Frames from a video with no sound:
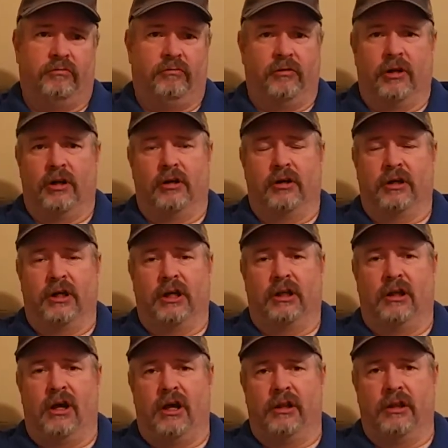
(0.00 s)
you know, I got
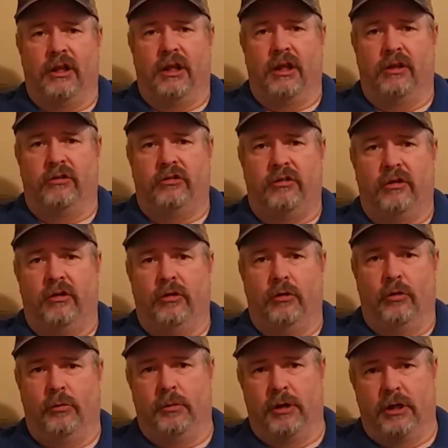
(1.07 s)
a lot in my
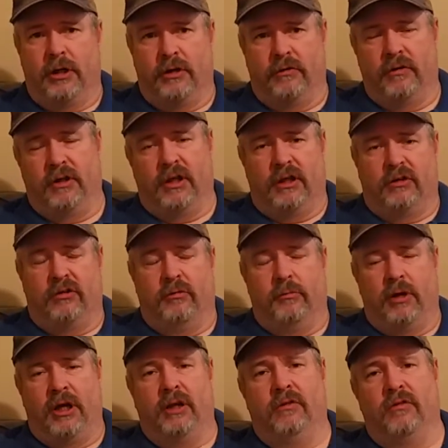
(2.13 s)
stew, but I think that's the
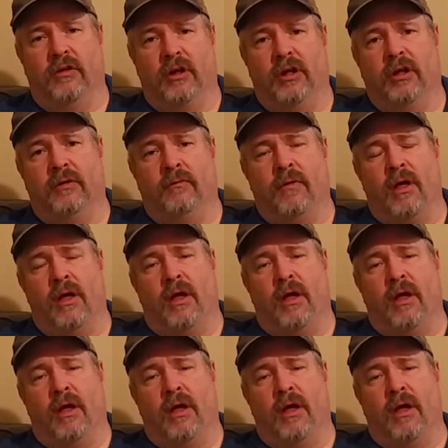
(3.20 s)
main thing.